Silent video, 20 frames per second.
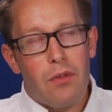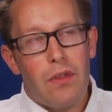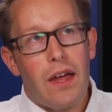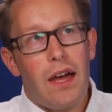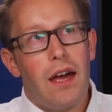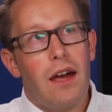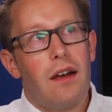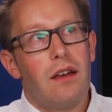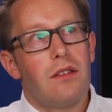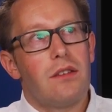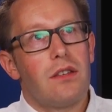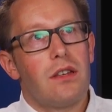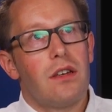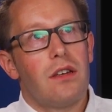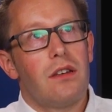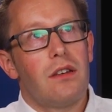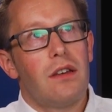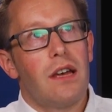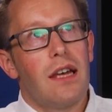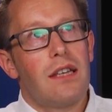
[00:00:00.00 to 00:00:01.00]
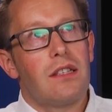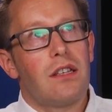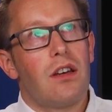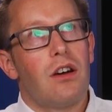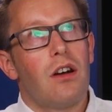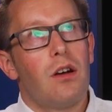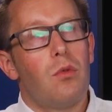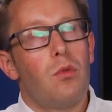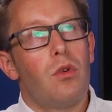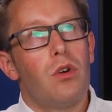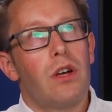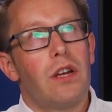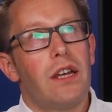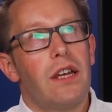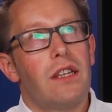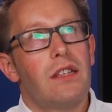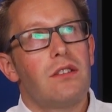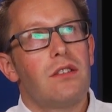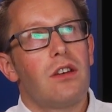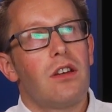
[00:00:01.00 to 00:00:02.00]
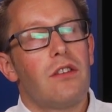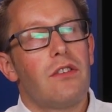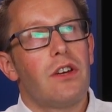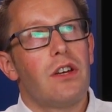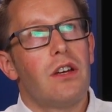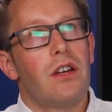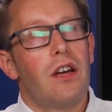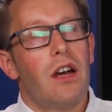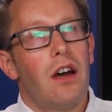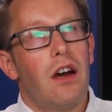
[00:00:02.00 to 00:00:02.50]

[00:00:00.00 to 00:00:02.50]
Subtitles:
there as a guy working inside of